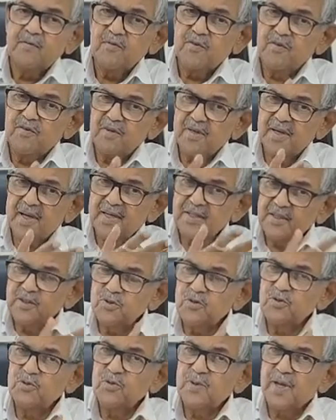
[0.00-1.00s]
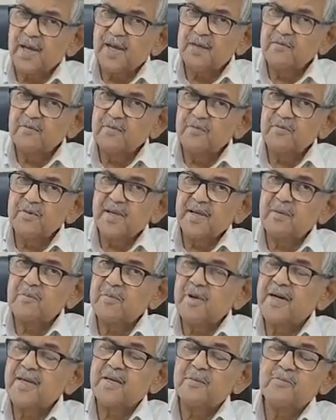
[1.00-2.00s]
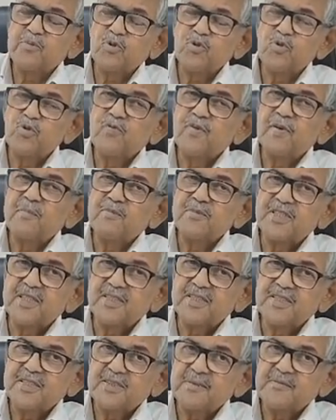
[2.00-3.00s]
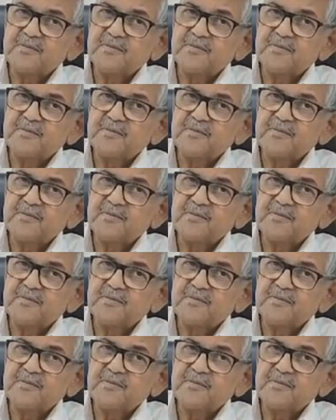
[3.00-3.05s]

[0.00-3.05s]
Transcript: We will continue and we will come right up to the very church.